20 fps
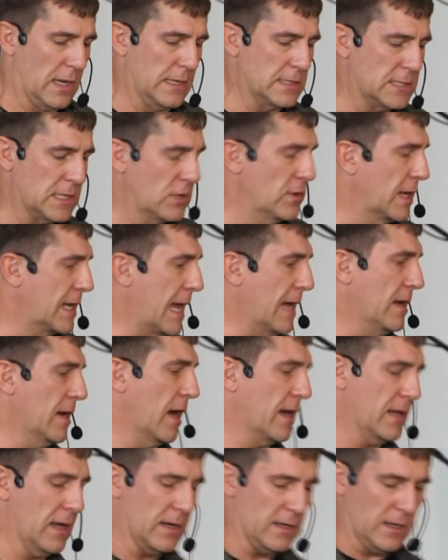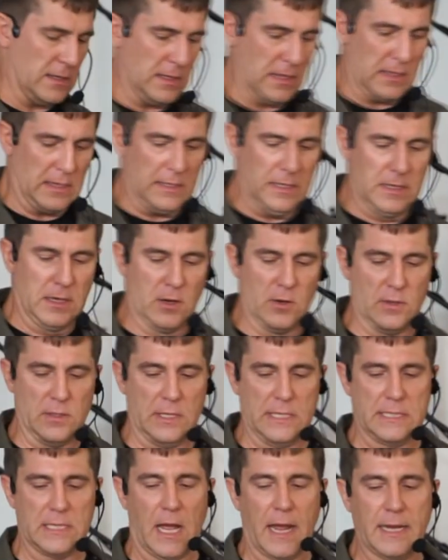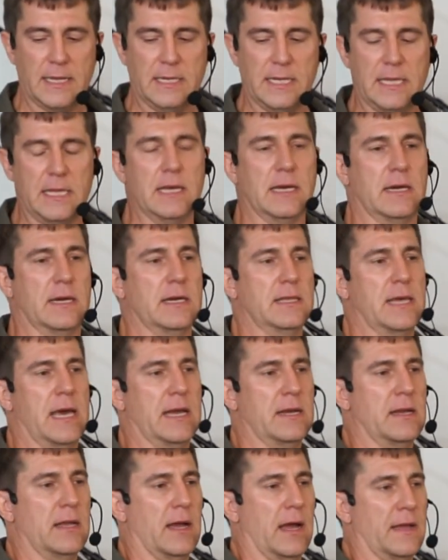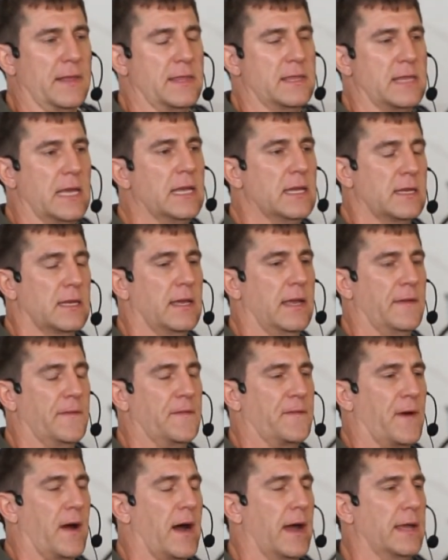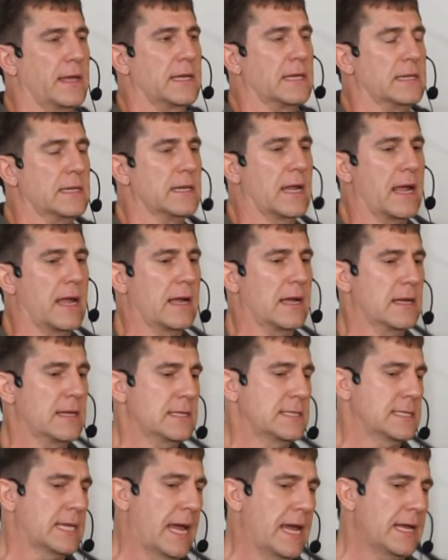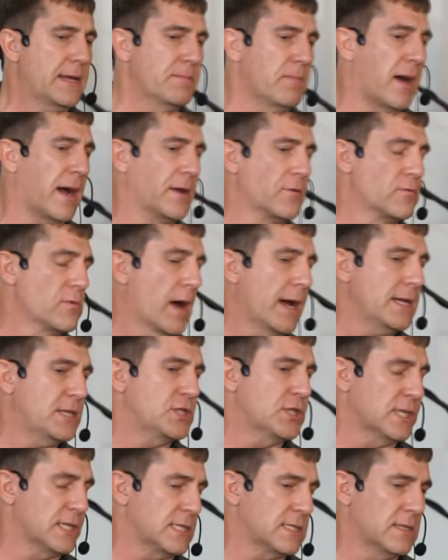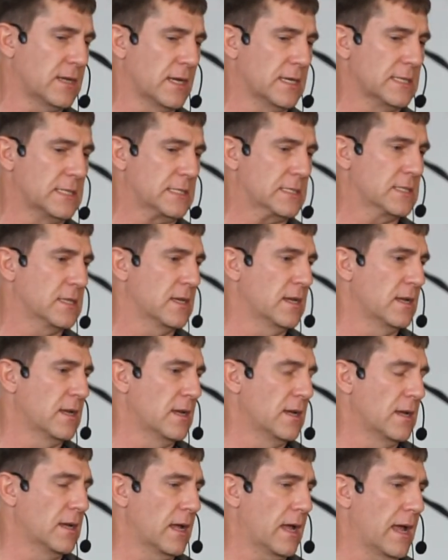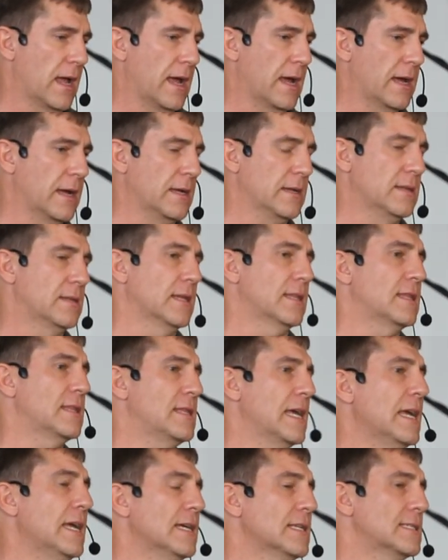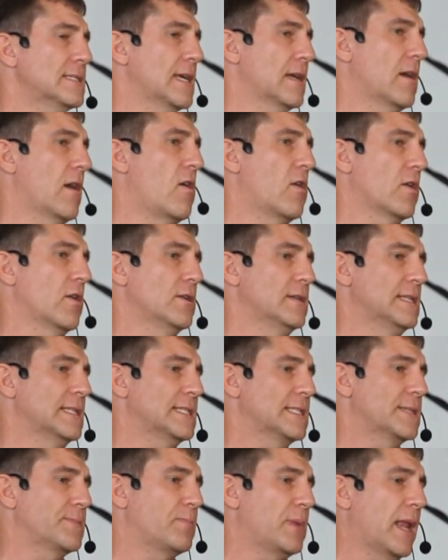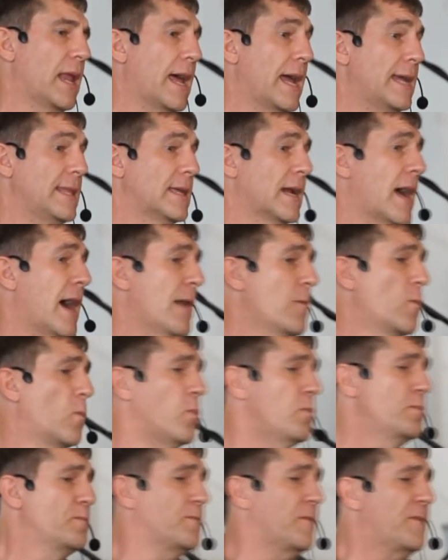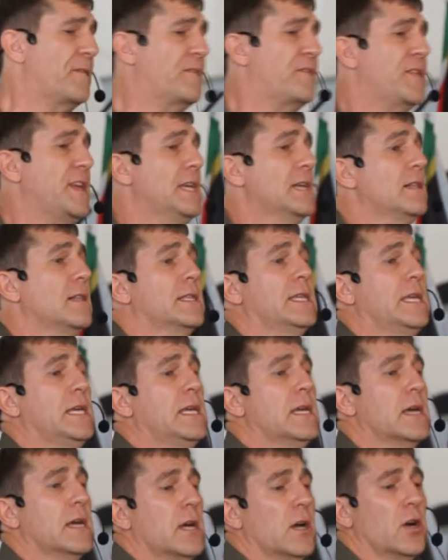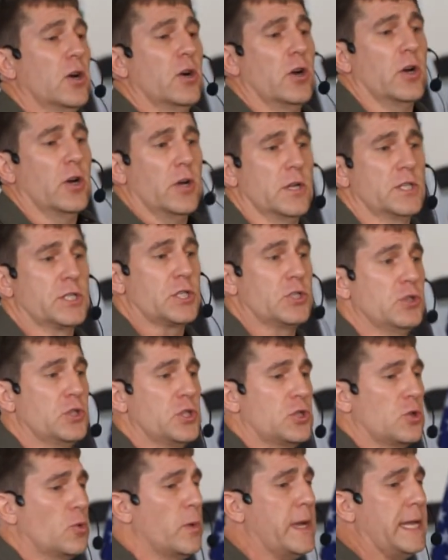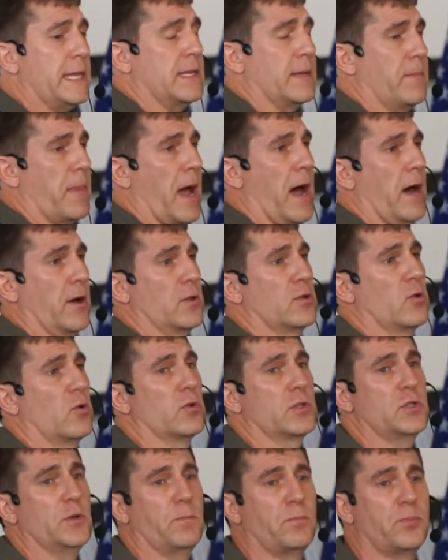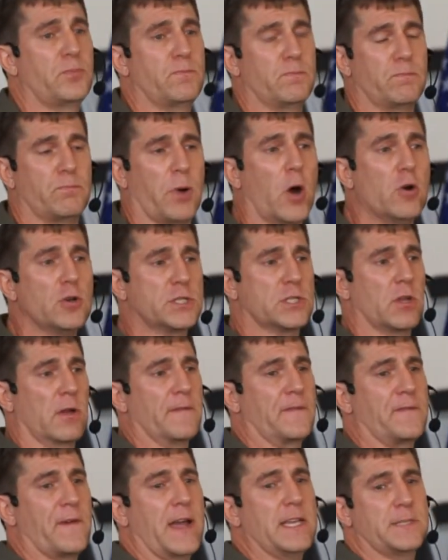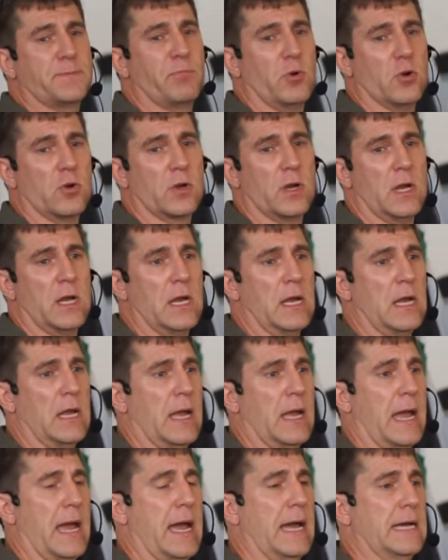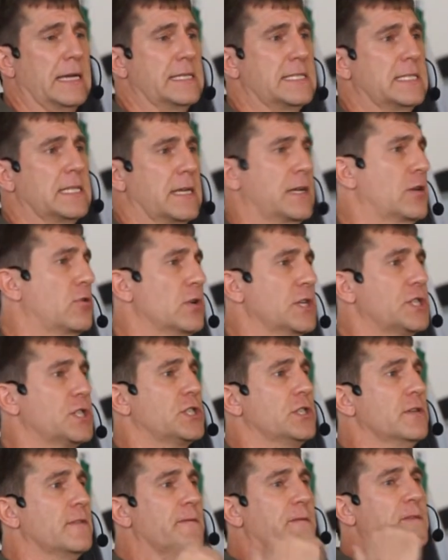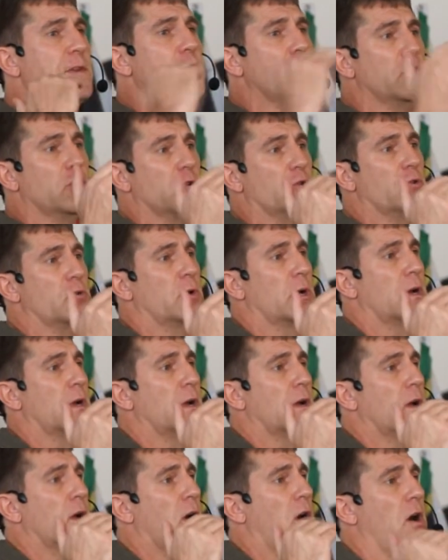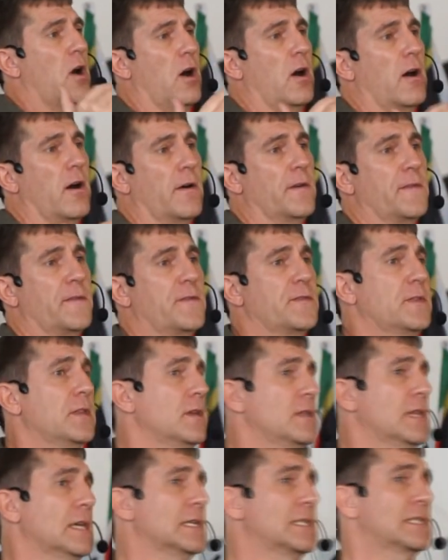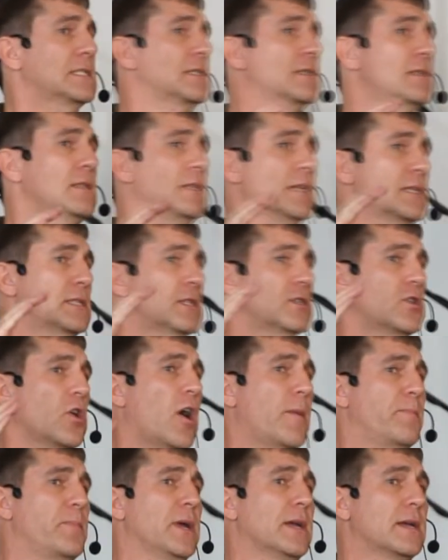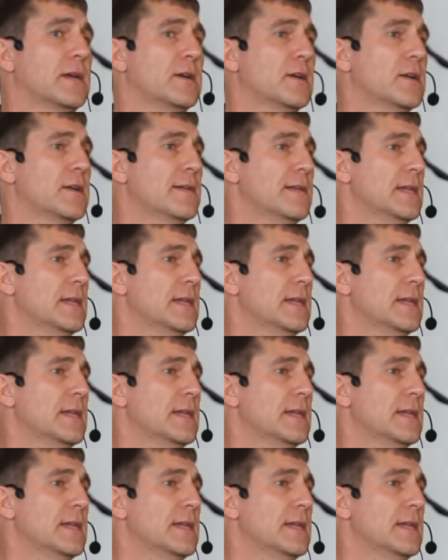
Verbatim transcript: And so again, I you know, this idea that I think if I can take my righteousness and the things that are on display that I feel the urge to tweet about or to post on Facebook as the Christian view of this, this topic.